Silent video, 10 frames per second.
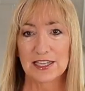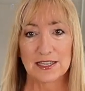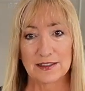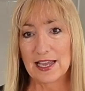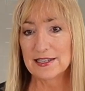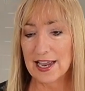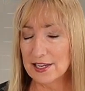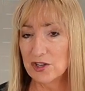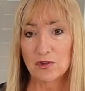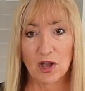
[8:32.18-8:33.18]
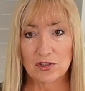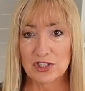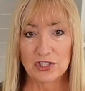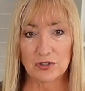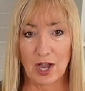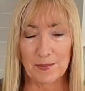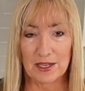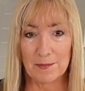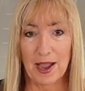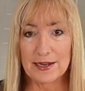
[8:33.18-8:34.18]
they take too long to do. I mean,
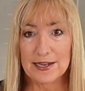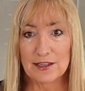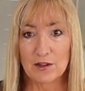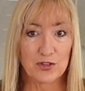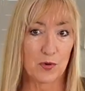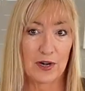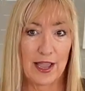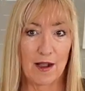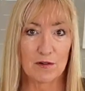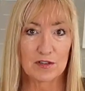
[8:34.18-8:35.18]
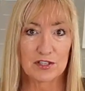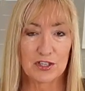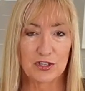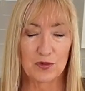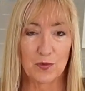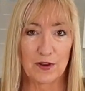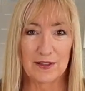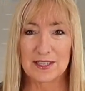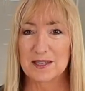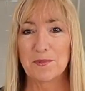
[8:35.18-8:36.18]
it might take you 20 hours to do one of
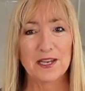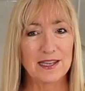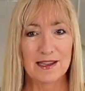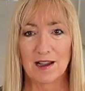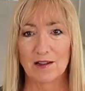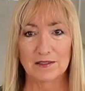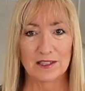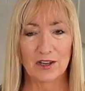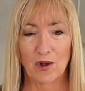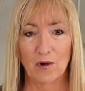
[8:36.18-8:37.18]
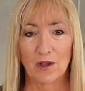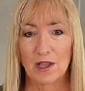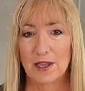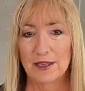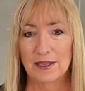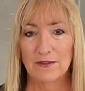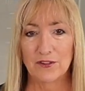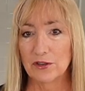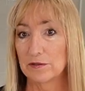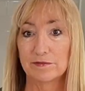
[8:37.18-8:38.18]
these, depending on, if
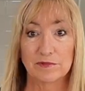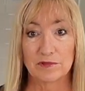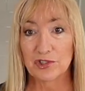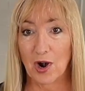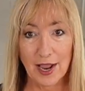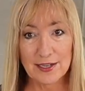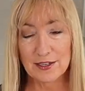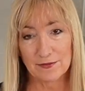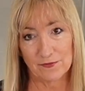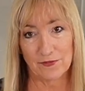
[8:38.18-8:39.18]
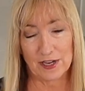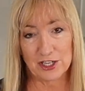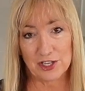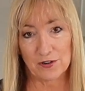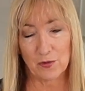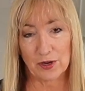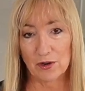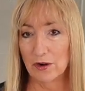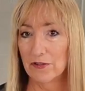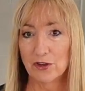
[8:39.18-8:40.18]
you're trying to finish it
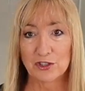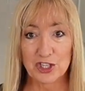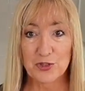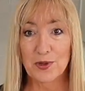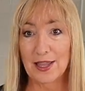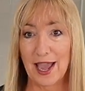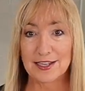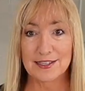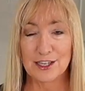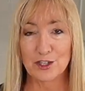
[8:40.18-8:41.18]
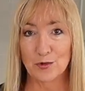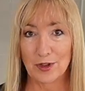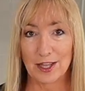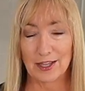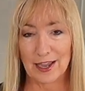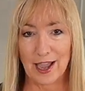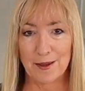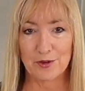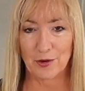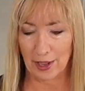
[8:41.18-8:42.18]
quicker, if you're just relaxing and doing it like
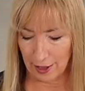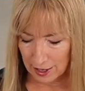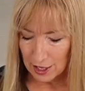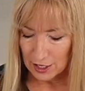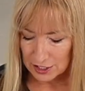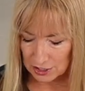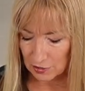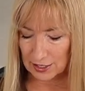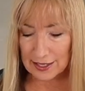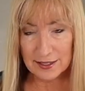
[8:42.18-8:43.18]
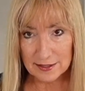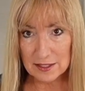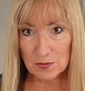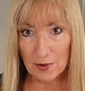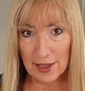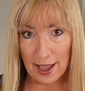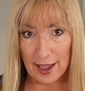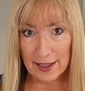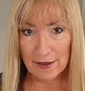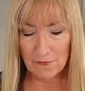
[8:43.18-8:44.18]
I'm doing it. So the easiest way
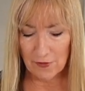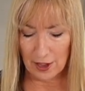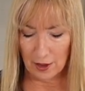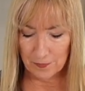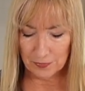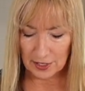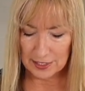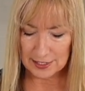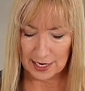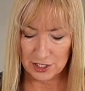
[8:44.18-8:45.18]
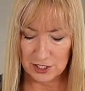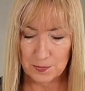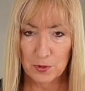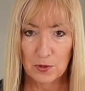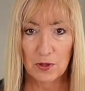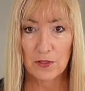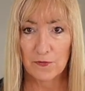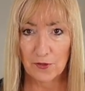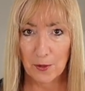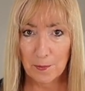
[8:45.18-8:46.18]
I have found is I just pull the
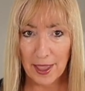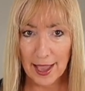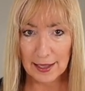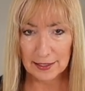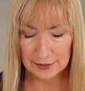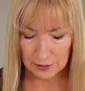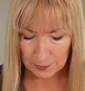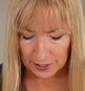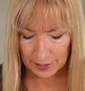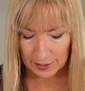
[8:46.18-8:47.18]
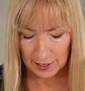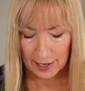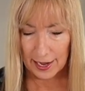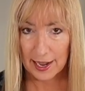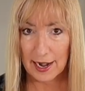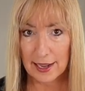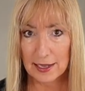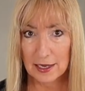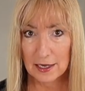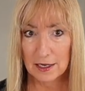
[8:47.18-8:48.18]
film back a little bit and I
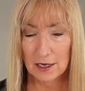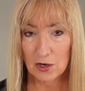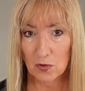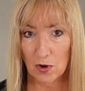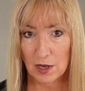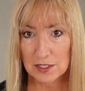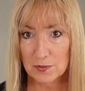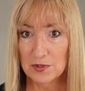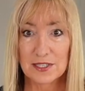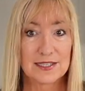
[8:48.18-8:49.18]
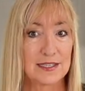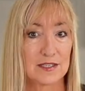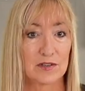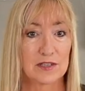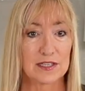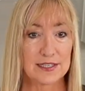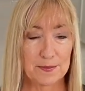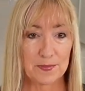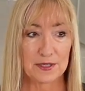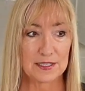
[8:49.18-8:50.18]
cut across with the scissors.
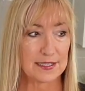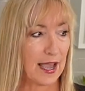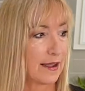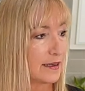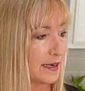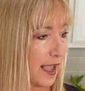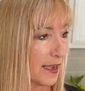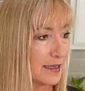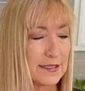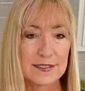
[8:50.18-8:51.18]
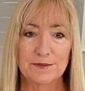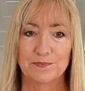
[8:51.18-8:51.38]
Simple as that. Next.